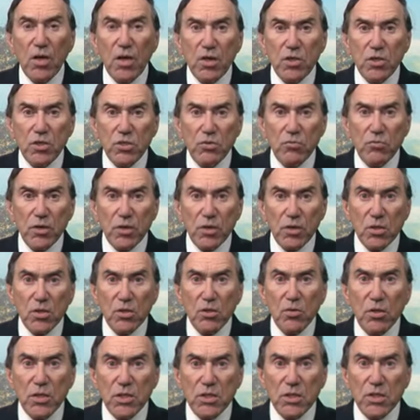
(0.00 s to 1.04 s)
to renew
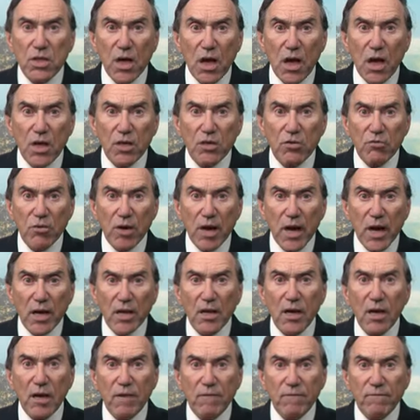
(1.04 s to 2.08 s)
his contract
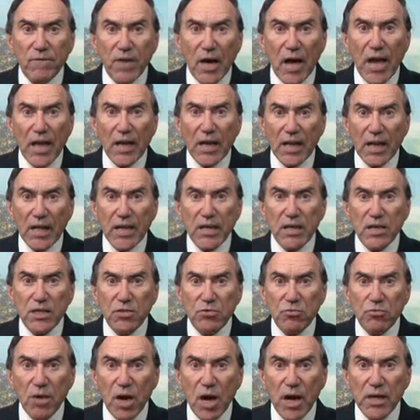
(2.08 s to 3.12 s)
violated his
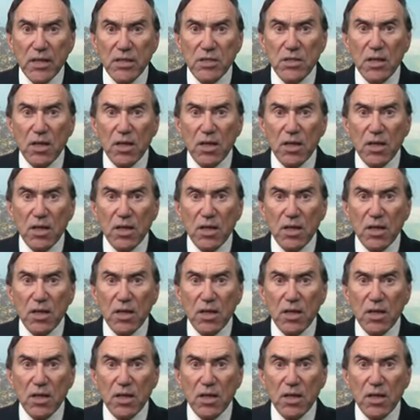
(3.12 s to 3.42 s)
rights